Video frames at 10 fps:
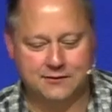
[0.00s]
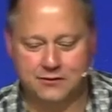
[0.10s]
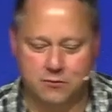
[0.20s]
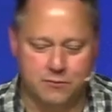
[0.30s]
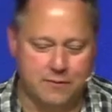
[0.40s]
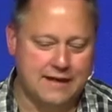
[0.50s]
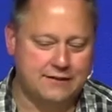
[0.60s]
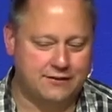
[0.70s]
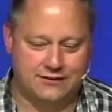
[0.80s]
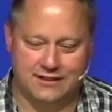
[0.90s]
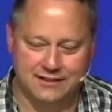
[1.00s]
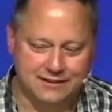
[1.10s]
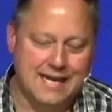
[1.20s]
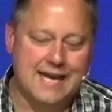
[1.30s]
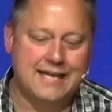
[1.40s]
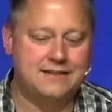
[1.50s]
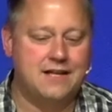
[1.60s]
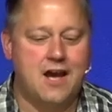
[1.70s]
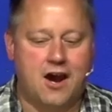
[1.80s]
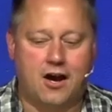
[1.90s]
He's a reminder to align
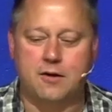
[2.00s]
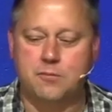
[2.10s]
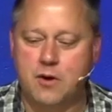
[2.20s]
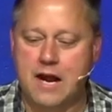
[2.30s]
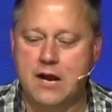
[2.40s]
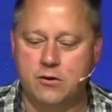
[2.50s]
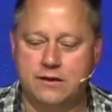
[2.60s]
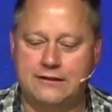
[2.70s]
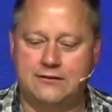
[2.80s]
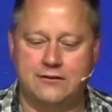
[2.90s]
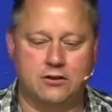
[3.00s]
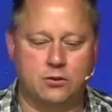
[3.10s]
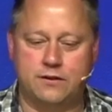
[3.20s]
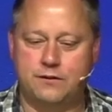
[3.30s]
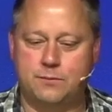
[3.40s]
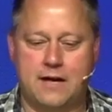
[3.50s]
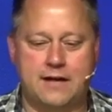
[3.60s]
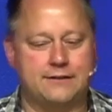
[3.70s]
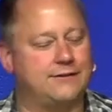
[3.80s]
our priorities to the Lord's priorities.